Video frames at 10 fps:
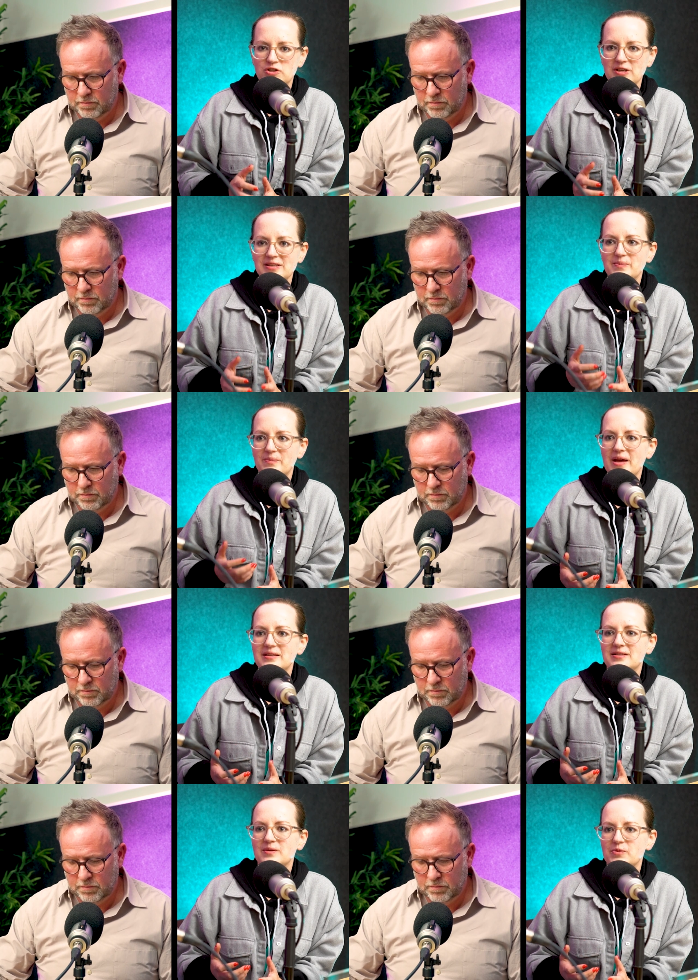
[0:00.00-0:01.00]
Speaker 1: she's
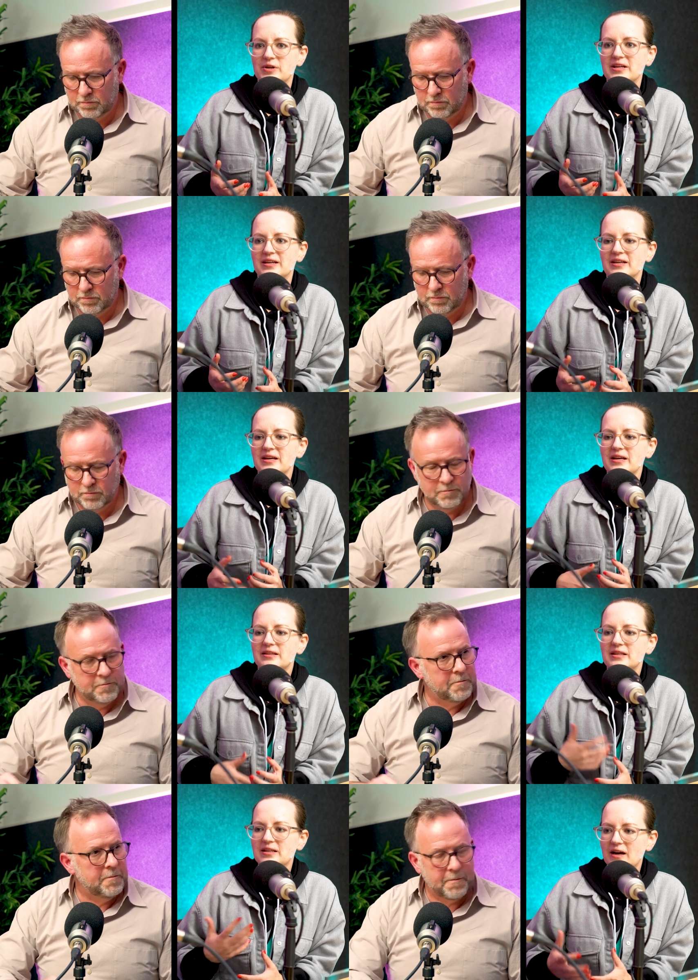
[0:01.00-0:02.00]
meant to bring
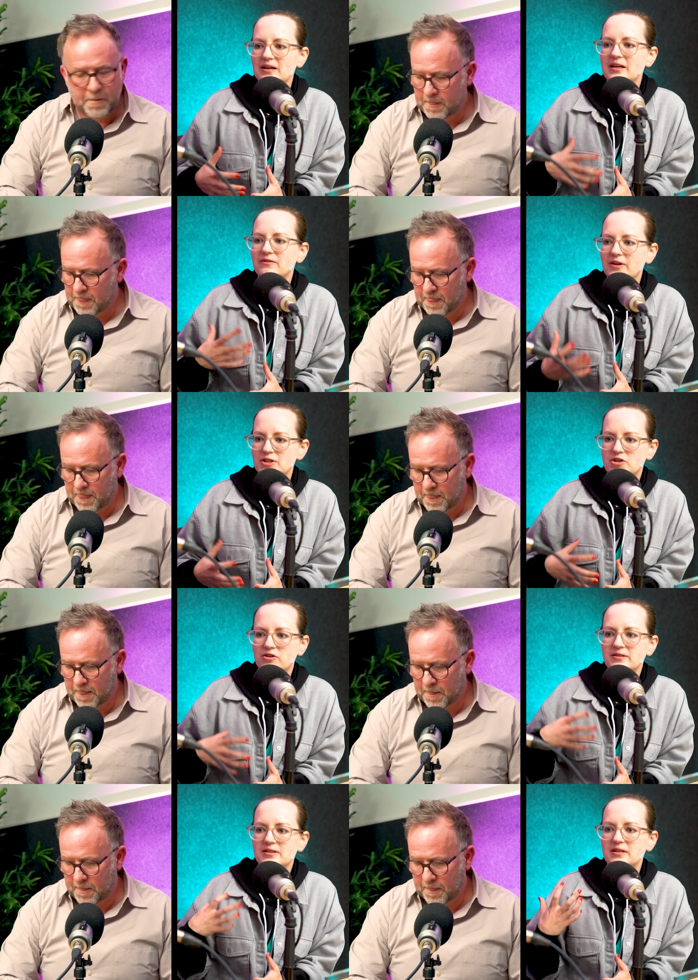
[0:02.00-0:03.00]
the young
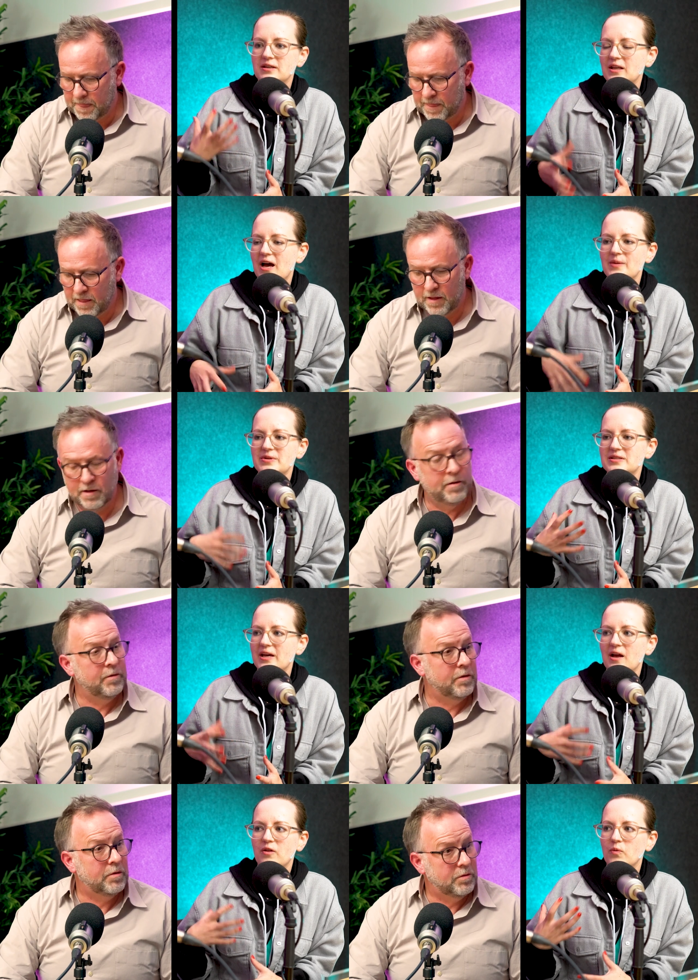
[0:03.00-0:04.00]
adventurous can climb and
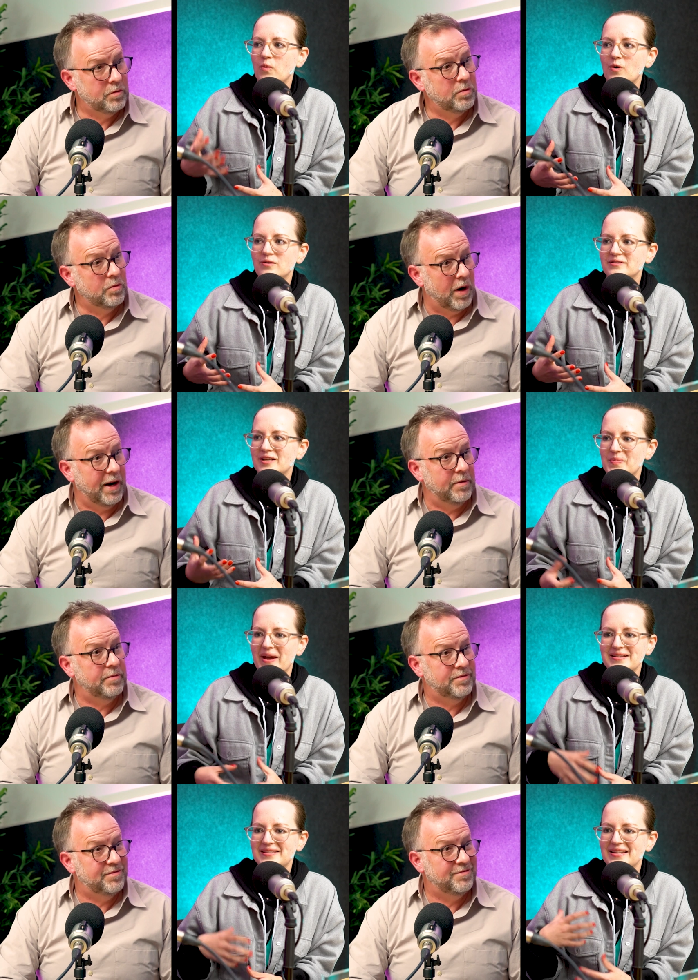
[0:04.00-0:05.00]
scale the walls right. at a
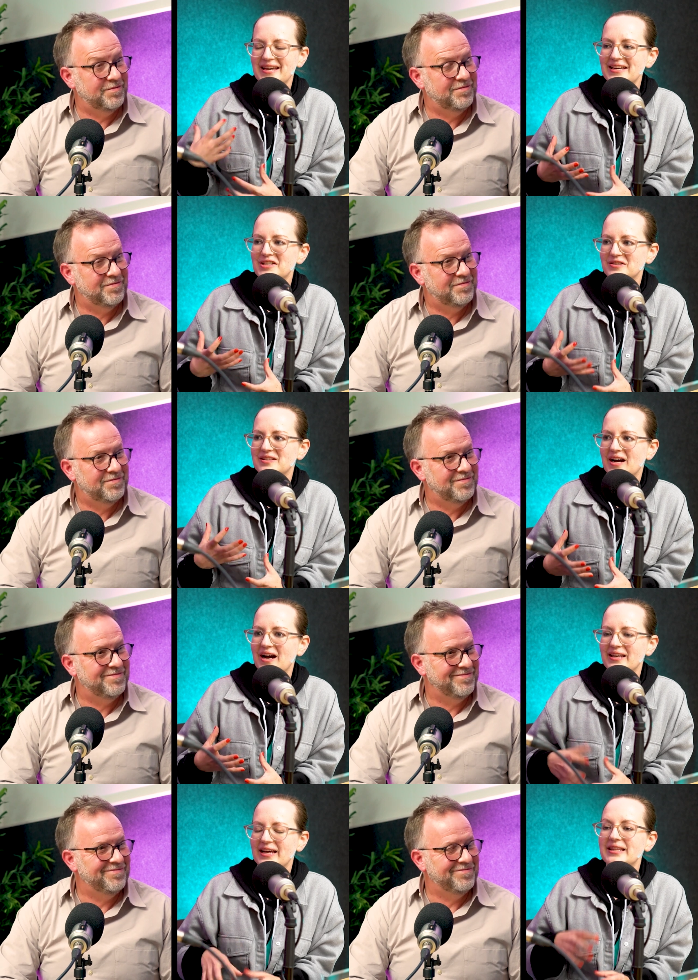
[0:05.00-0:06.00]
pace that he just
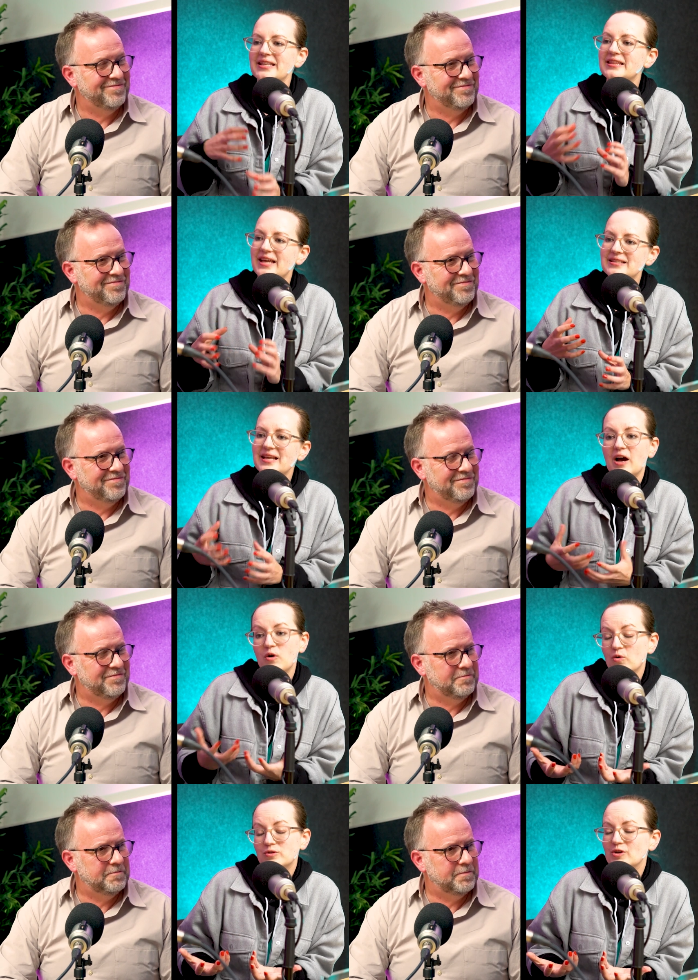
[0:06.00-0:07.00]
can't. Like I think that's
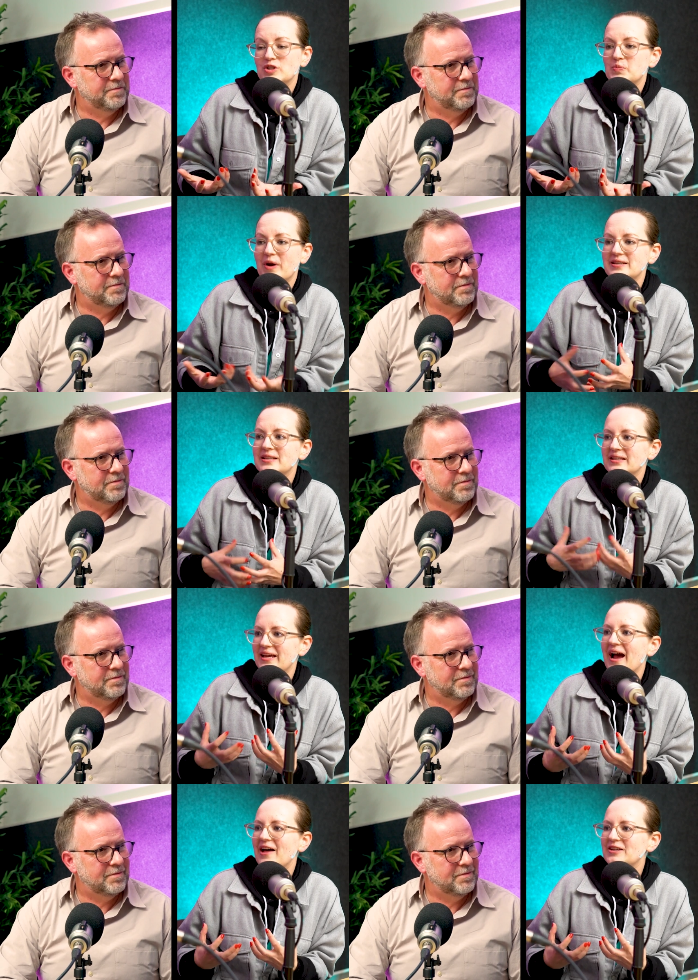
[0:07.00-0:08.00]
also just practically
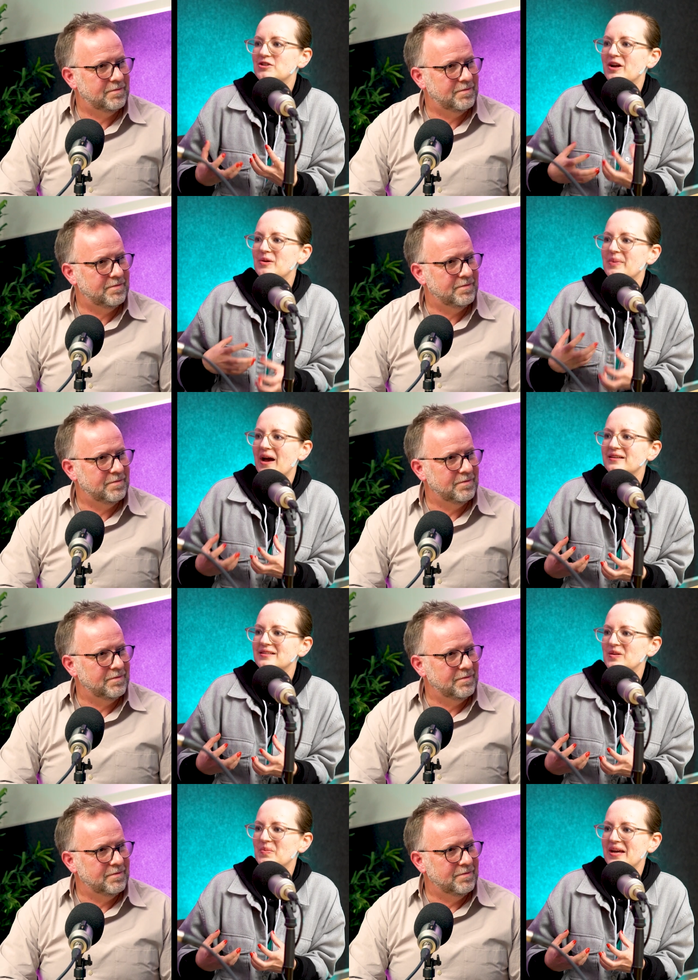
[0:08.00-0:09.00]
how they're trying to
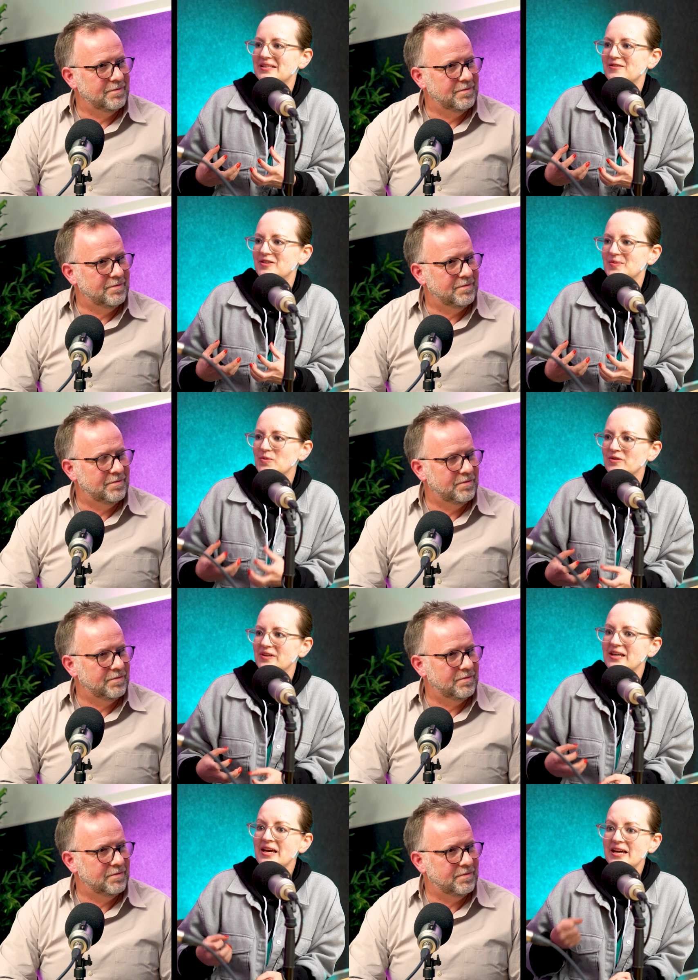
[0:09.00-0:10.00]
balance the pace of this
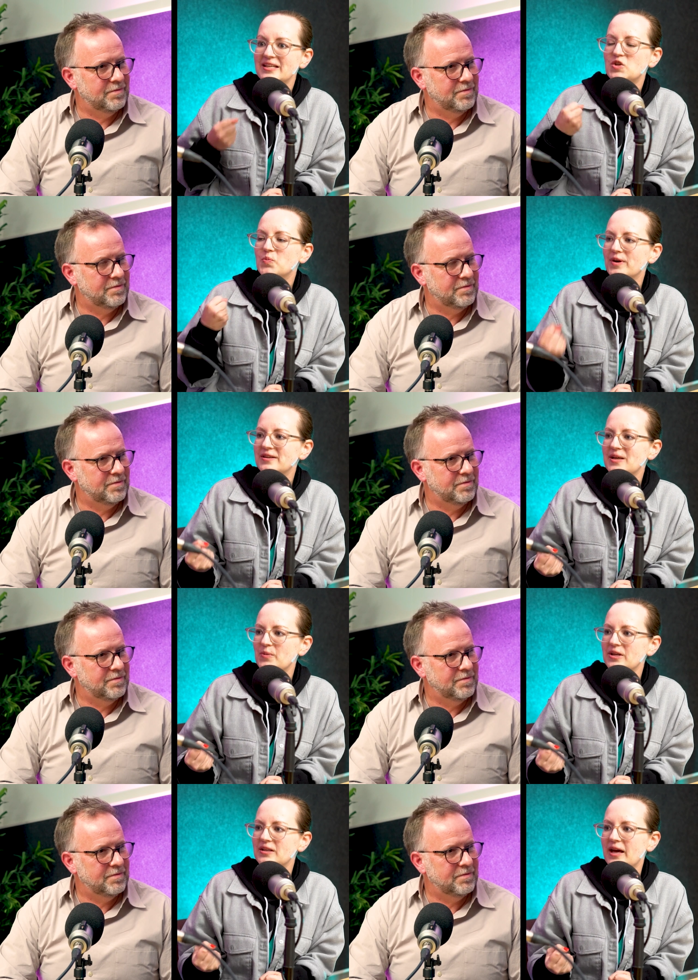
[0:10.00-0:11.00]
movie is to bring
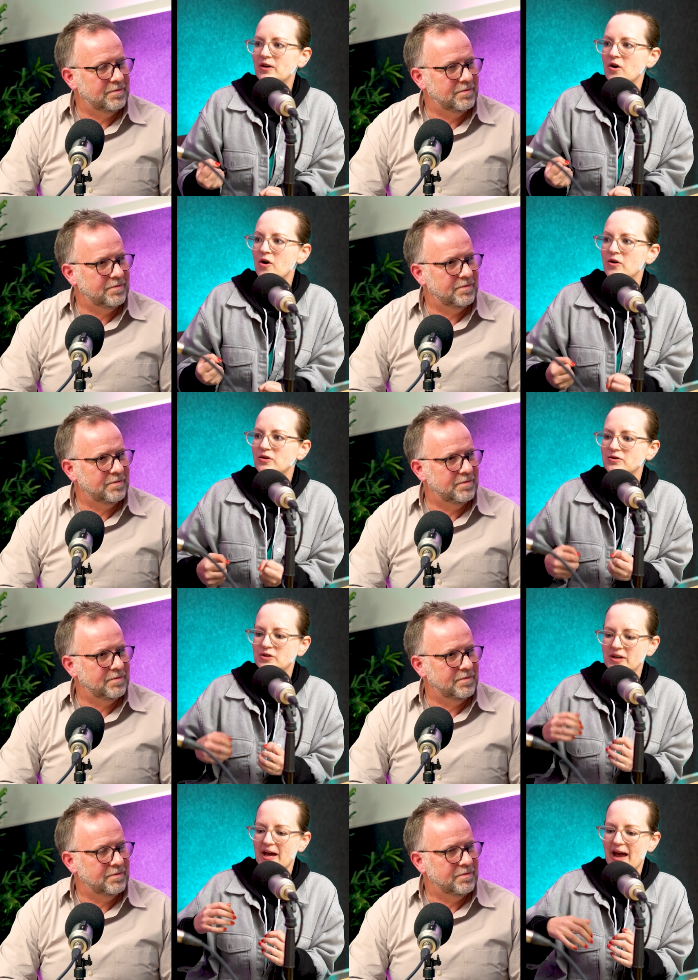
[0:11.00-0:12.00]
someone in like her who's
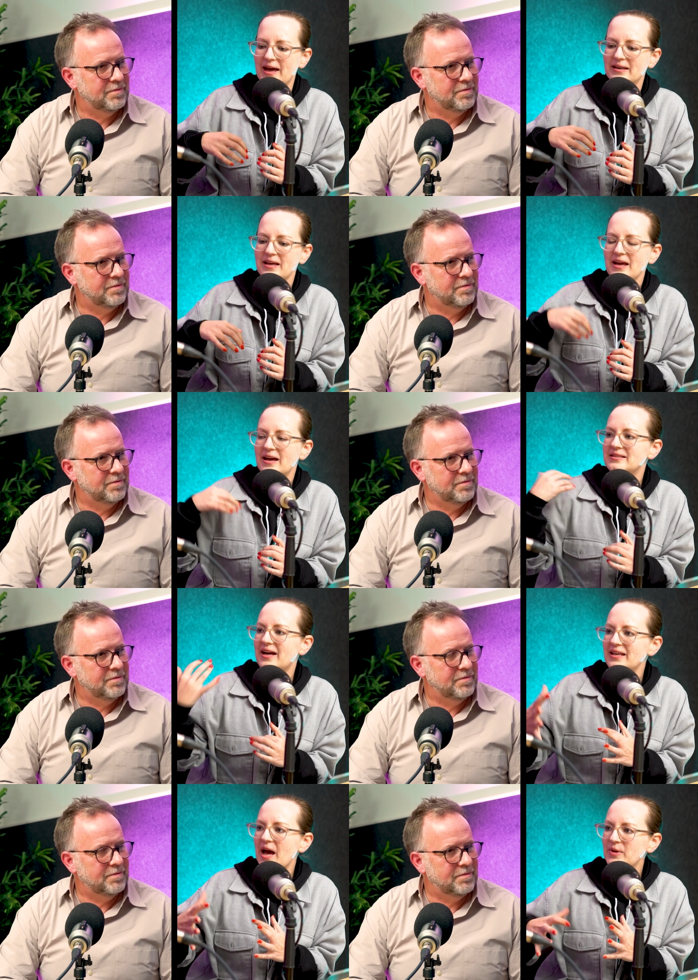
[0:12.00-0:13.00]
going to add a
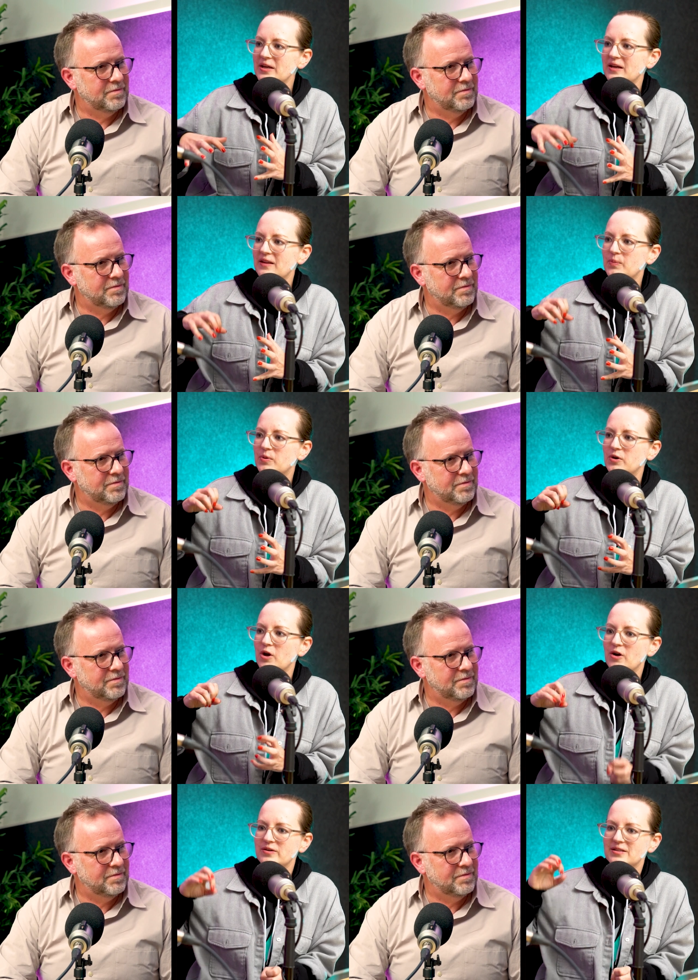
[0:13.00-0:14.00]
dynamic and they put her